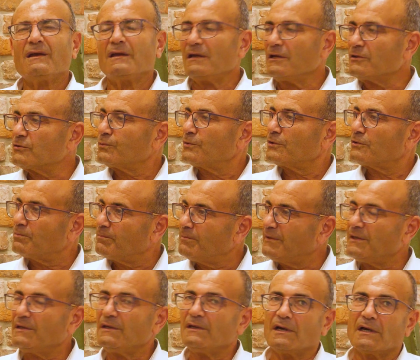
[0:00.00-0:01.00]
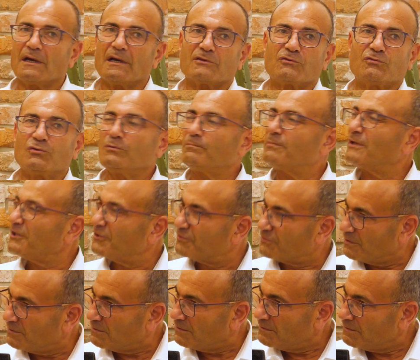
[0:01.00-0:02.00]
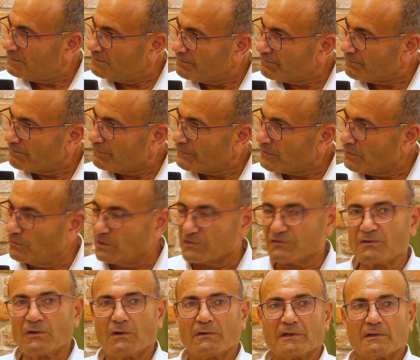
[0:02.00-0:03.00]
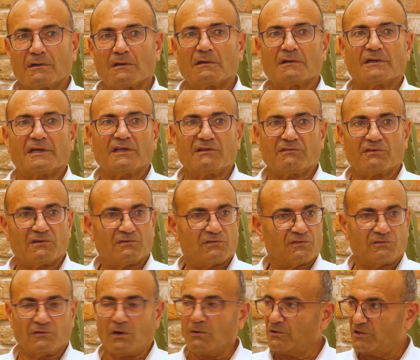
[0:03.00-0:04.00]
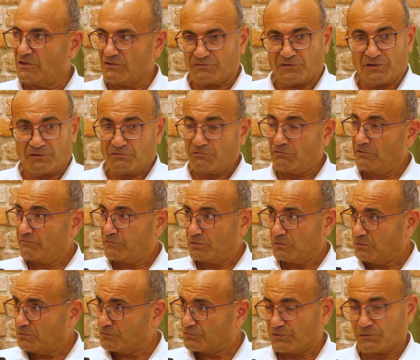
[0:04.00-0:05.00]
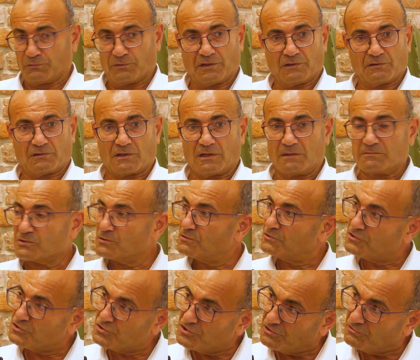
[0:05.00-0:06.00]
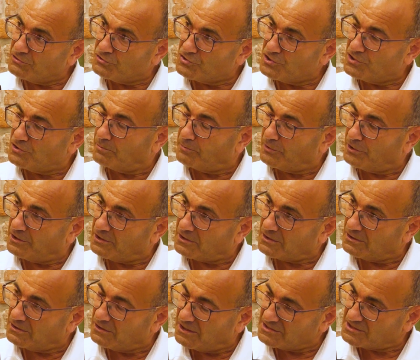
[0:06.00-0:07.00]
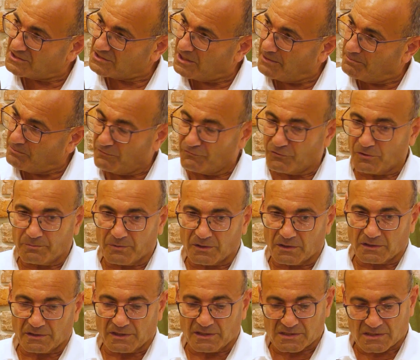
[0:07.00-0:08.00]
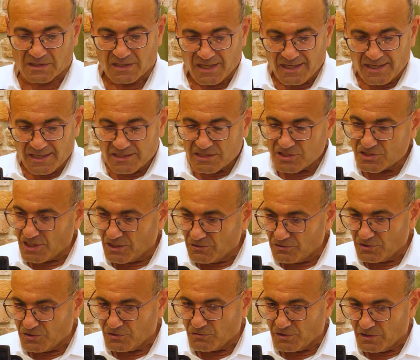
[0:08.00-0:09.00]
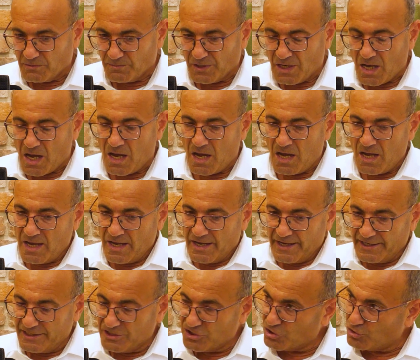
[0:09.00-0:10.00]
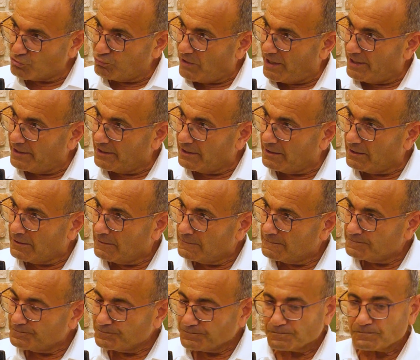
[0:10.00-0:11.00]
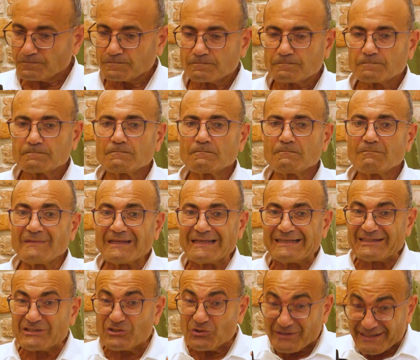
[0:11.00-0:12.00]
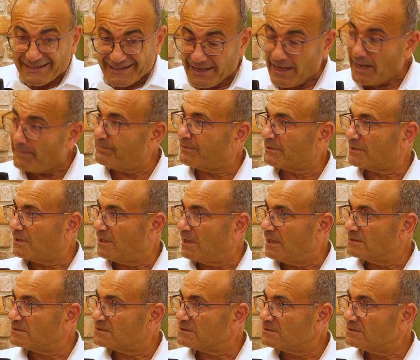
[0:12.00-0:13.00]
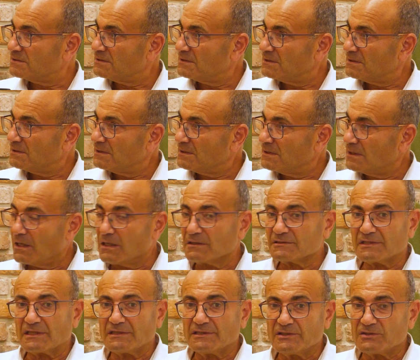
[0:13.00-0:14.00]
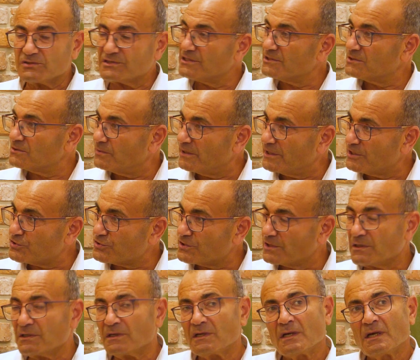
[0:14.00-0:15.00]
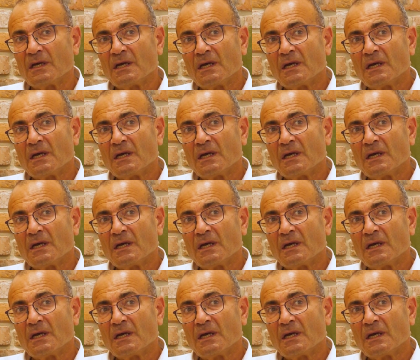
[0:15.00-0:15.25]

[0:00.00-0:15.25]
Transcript: it would be to belittle what's going on. It is no less than a revolution when it comes to the geopolitical landscape of the Middle East. Saudi Arabia is trying to capitalize on the new situation